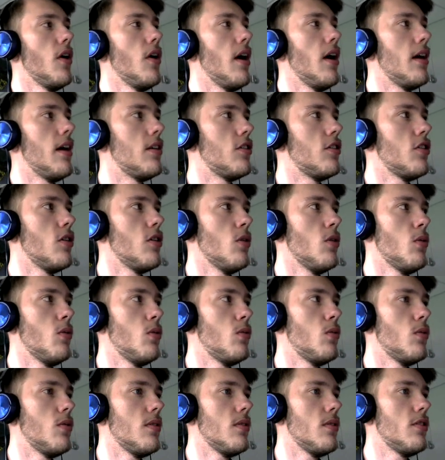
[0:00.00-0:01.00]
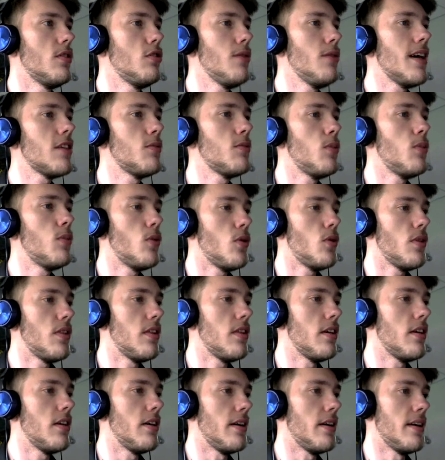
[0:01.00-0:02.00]
And so to export
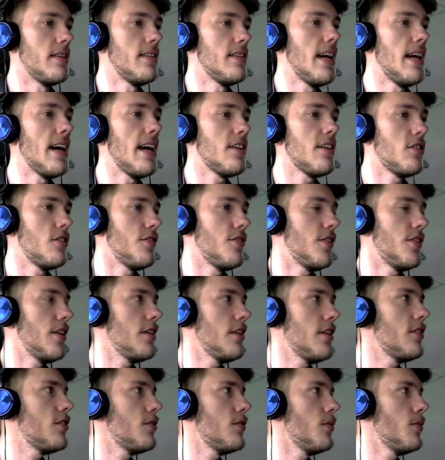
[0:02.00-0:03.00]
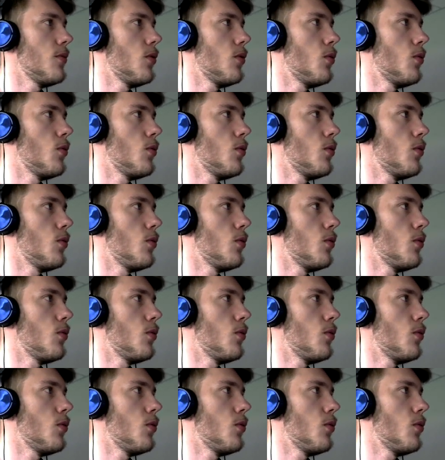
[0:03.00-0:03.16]
the texture for this,